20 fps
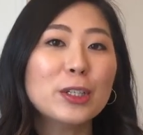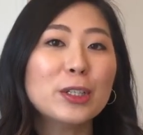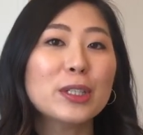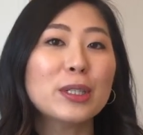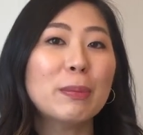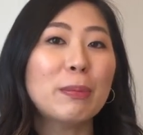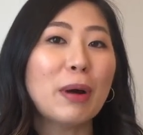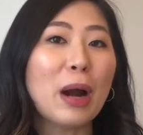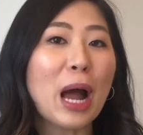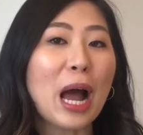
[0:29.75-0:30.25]

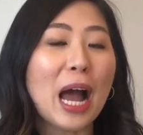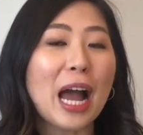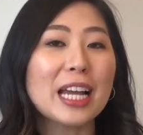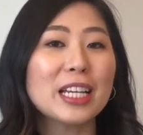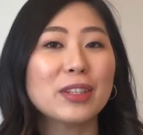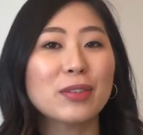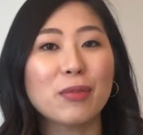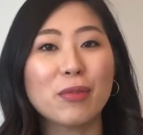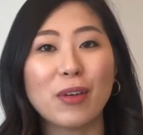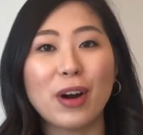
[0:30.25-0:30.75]

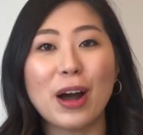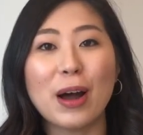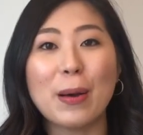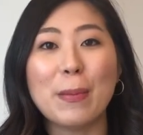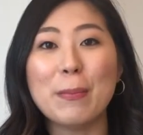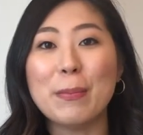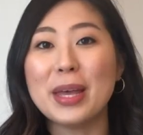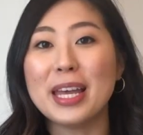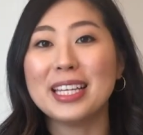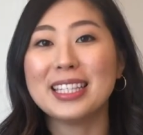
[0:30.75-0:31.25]
surprise
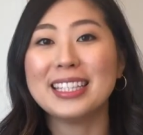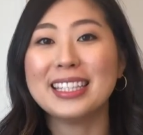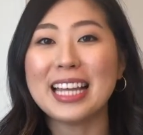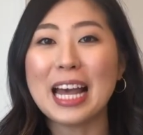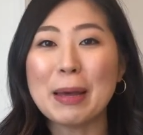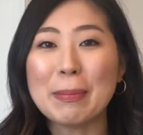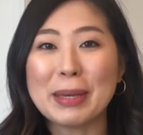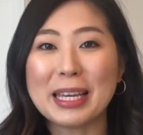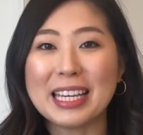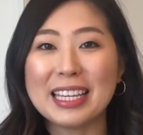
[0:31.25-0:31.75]
from Miss
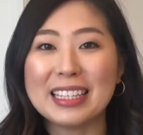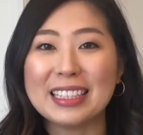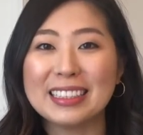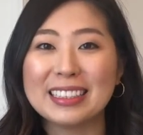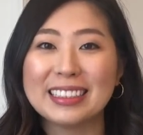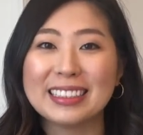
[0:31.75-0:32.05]
Debbie.